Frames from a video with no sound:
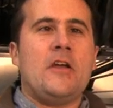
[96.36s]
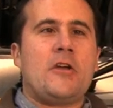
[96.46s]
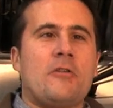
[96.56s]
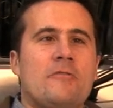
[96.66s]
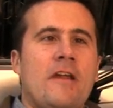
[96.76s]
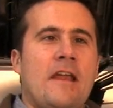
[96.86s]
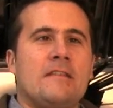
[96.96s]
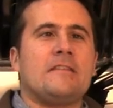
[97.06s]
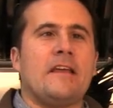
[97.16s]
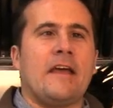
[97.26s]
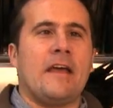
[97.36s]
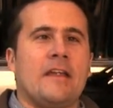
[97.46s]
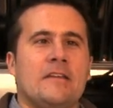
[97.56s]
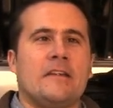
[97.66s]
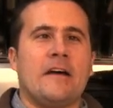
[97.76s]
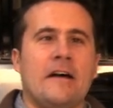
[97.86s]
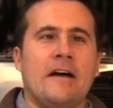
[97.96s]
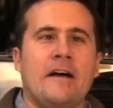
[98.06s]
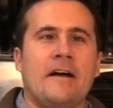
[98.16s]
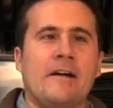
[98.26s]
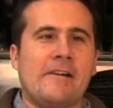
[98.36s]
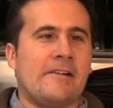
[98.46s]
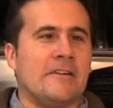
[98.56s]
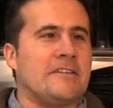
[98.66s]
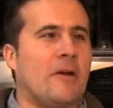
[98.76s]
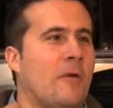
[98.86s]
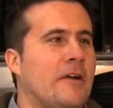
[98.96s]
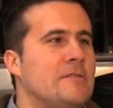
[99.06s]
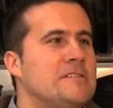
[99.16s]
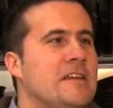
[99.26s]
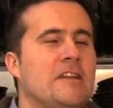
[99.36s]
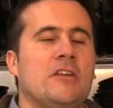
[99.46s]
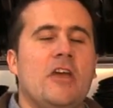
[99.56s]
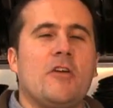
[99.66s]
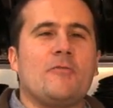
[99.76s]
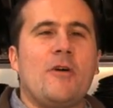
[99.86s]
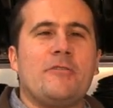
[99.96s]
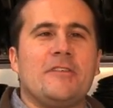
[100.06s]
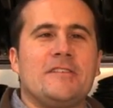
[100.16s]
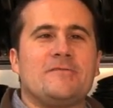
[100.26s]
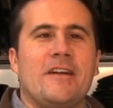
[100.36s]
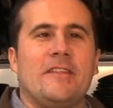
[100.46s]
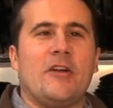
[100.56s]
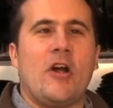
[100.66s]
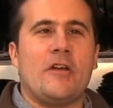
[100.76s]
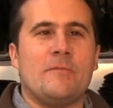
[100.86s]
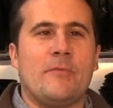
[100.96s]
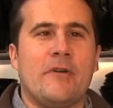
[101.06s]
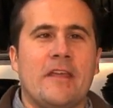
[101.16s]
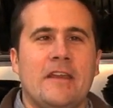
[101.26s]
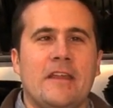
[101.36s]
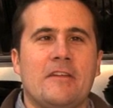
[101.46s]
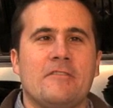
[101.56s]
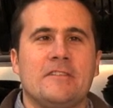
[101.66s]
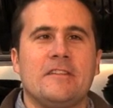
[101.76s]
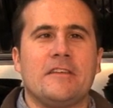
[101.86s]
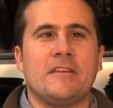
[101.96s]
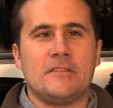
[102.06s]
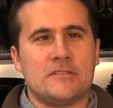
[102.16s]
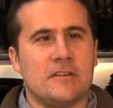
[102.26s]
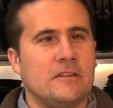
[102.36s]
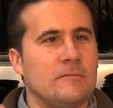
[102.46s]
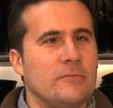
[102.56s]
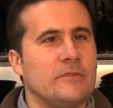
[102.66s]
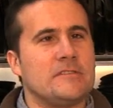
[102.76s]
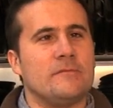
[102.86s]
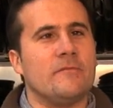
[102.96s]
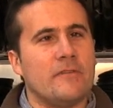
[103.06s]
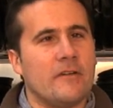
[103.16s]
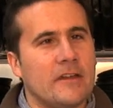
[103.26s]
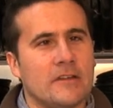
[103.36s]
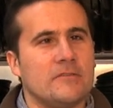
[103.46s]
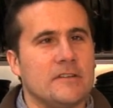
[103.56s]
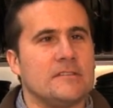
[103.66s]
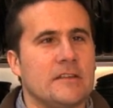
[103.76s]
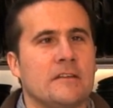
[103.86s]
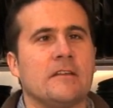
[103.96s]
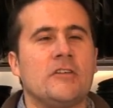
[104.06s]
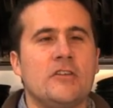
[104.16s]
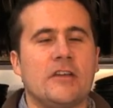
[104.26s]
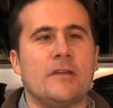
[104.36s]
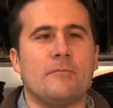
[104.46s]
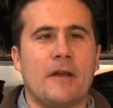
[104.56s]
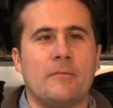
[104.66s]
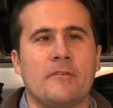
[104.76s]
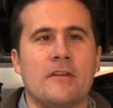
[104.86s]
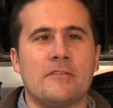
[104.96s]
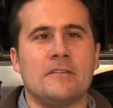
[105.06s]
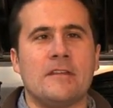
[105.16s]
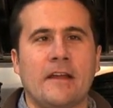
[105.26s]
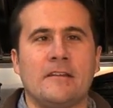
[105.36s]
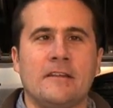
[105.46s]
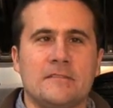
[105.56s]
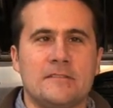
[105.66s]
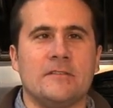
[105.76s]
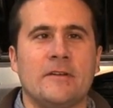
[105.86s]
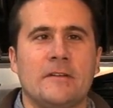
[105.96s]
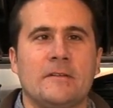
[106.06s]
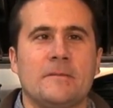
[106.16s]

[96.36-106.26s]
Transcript: create and our terroir cuisine and grow things right in the garden, bring it here into the kitchen and put some very interesting cooking preparation techniques to it.